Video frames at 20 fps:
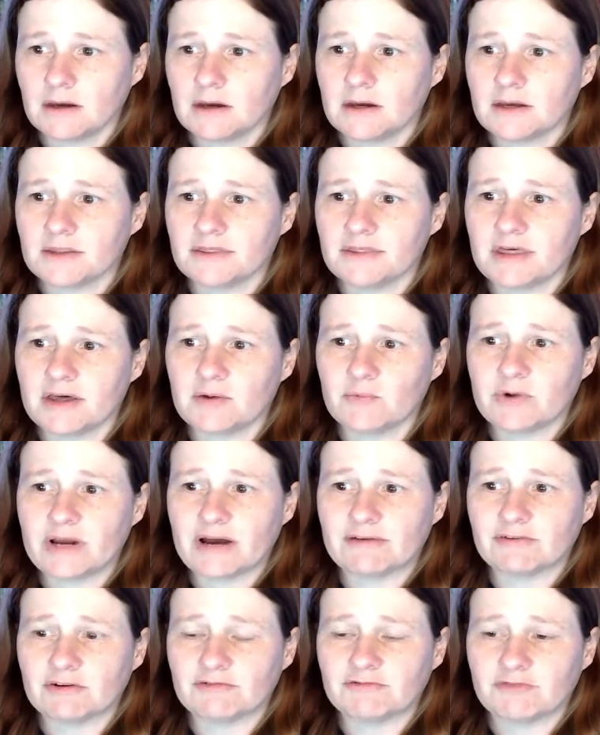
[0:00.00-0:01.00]
Then we
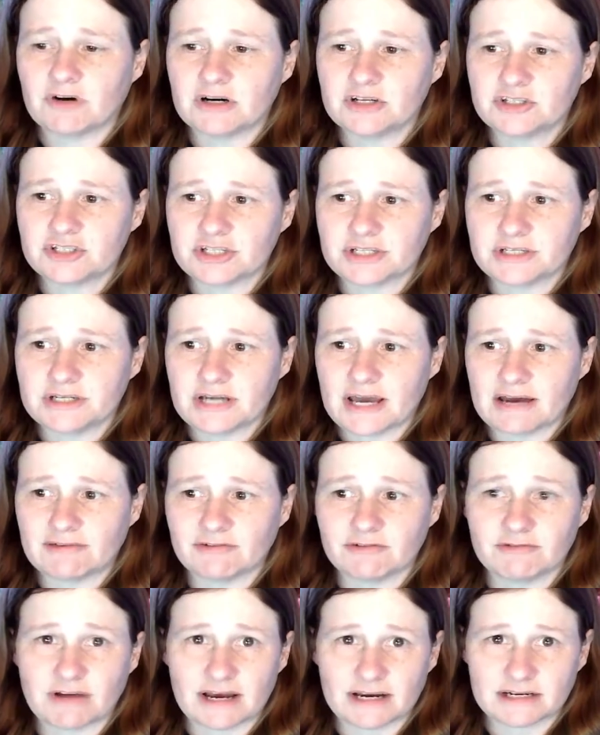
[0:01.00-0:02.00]
have a function f
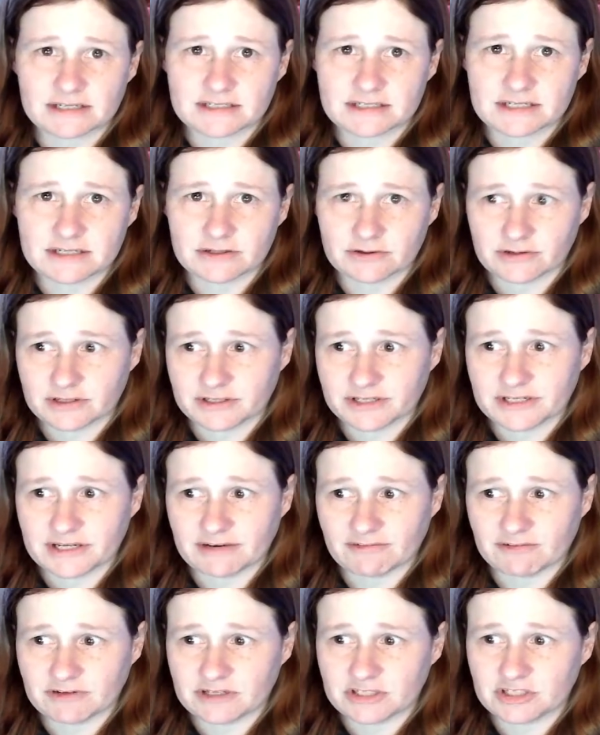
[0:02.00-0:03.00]
of x here in the
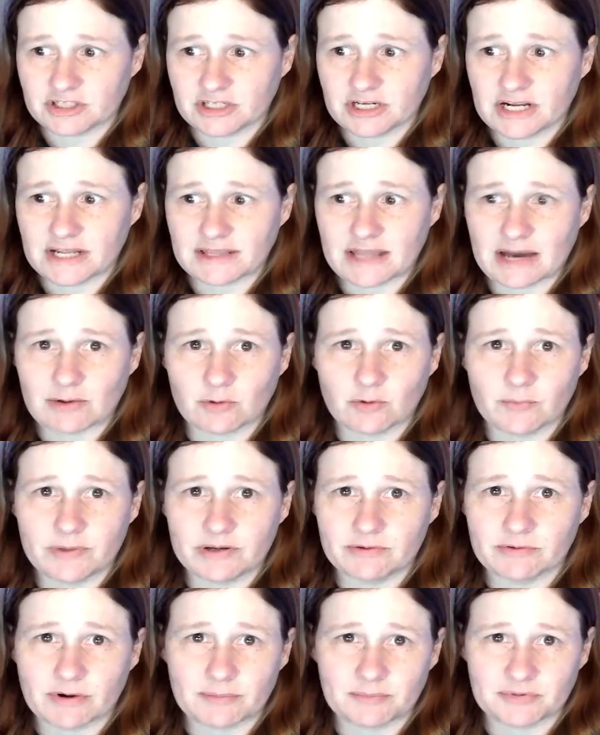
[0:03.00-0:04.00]
definition, and that will be
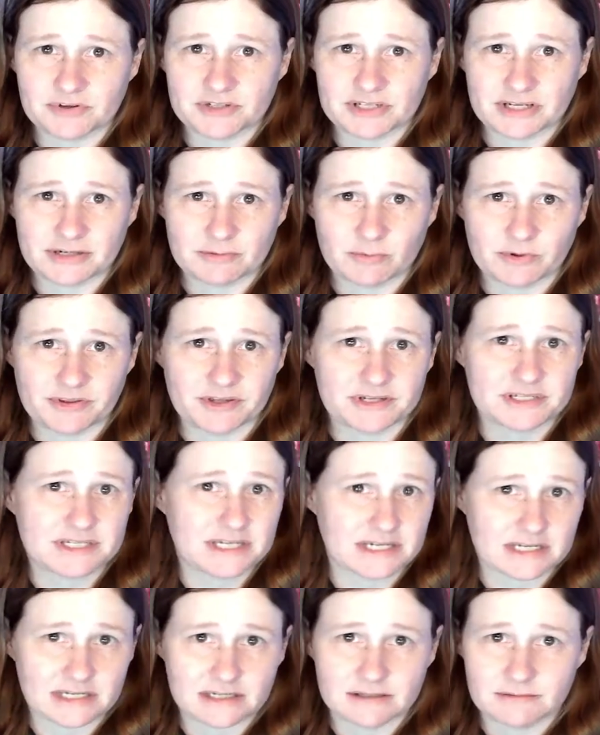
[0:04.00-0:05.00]
represented with a
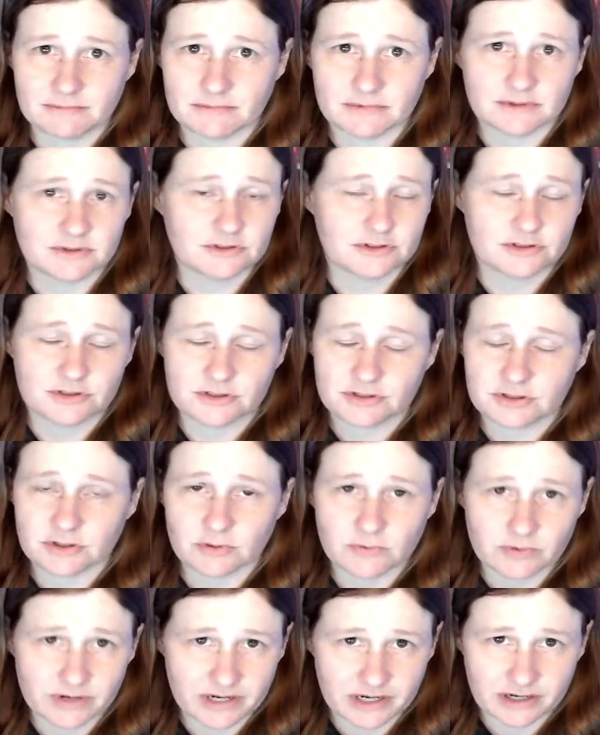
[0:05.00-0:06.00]
t.
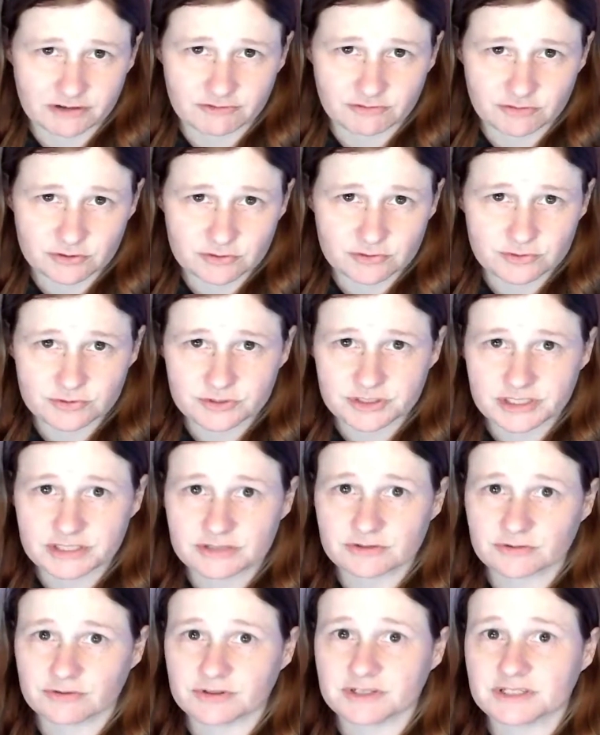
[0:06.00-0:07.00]
Don't get confused,
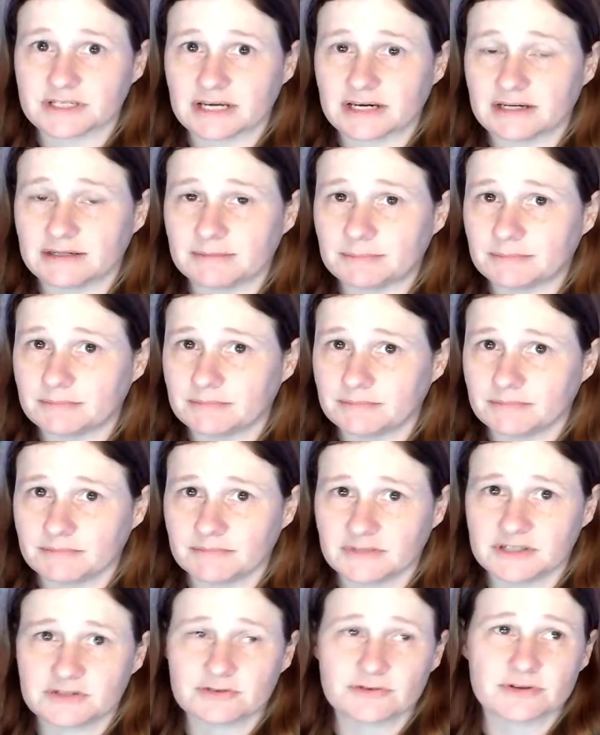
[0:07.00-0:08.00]
these are the same
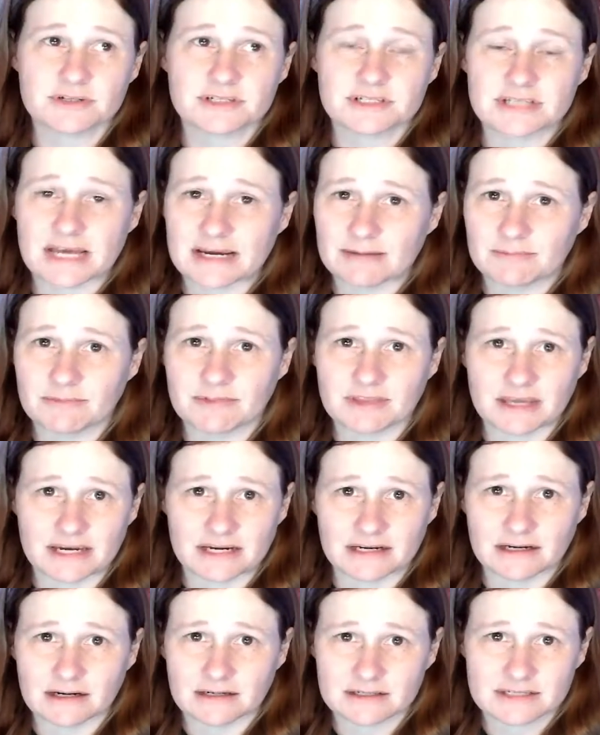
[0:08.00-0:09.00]

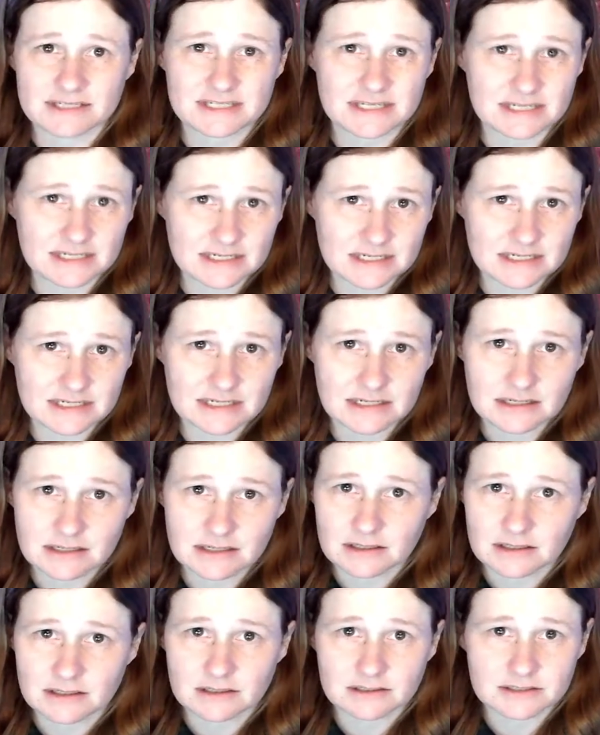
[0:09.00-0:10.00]
thing. T,
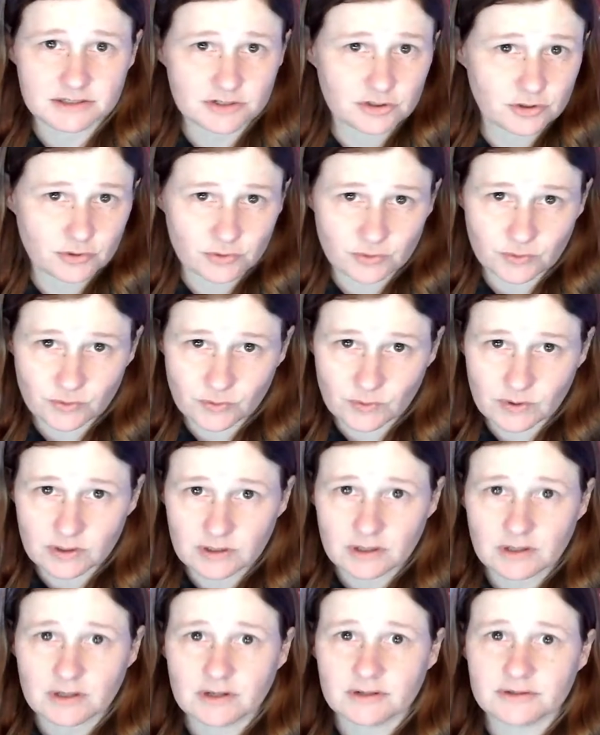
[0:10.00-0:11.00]
u,
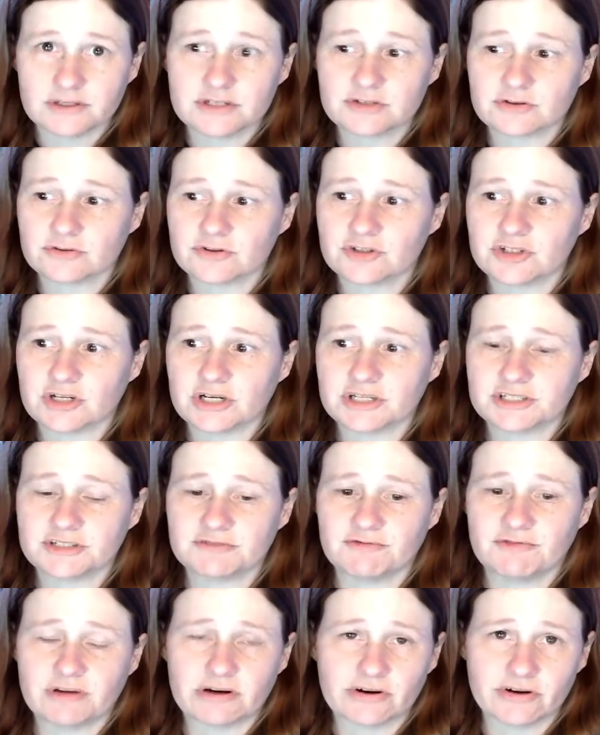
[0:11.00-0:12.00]
these are just
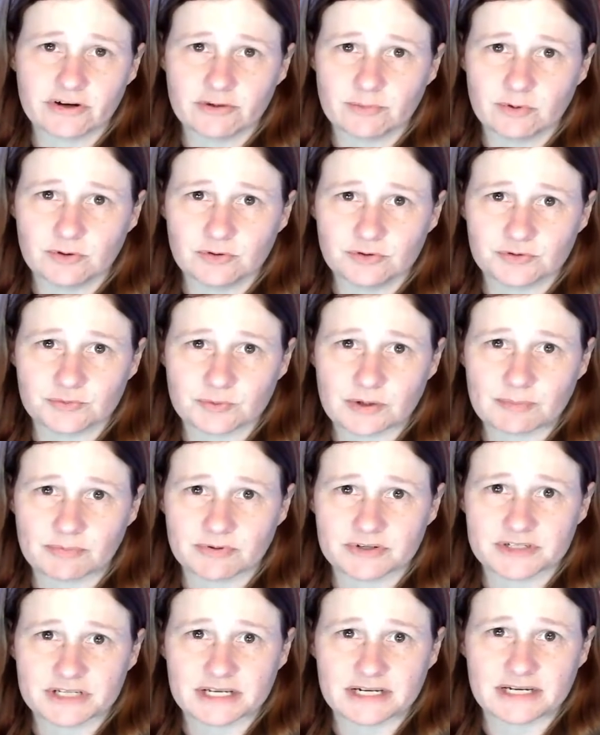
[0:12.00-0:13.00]
variables
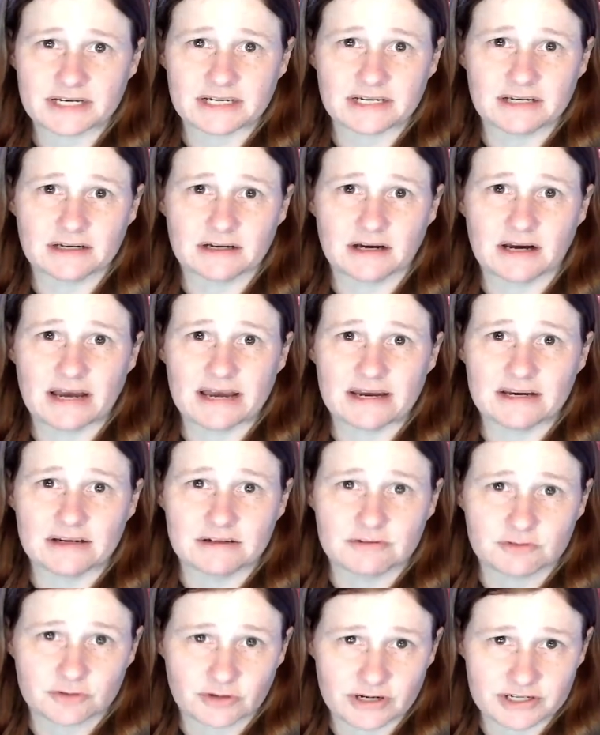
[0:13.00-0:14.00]
representing a
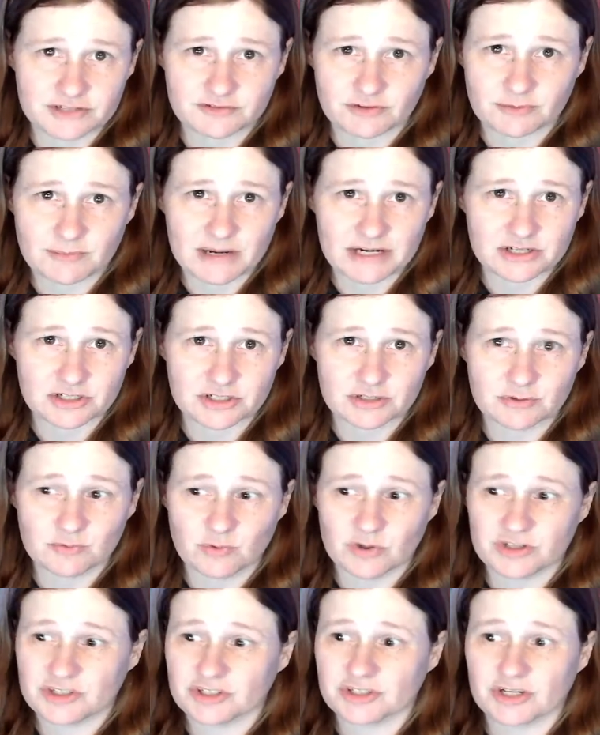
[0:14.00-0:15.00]
transformation,
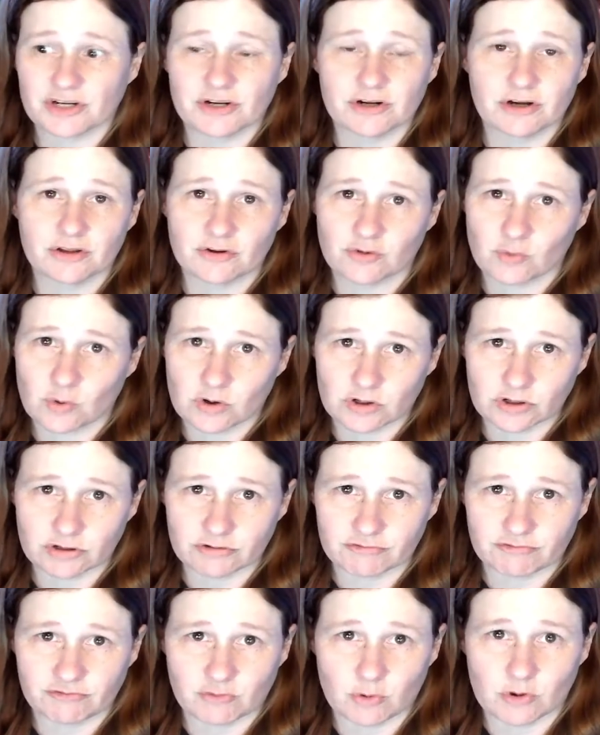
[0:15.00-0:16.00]
which is another
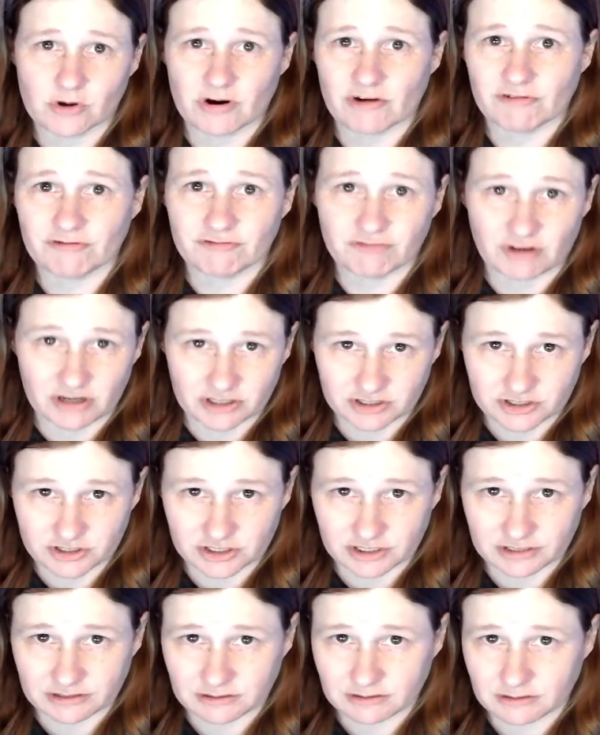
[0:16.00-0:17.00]
word for a function.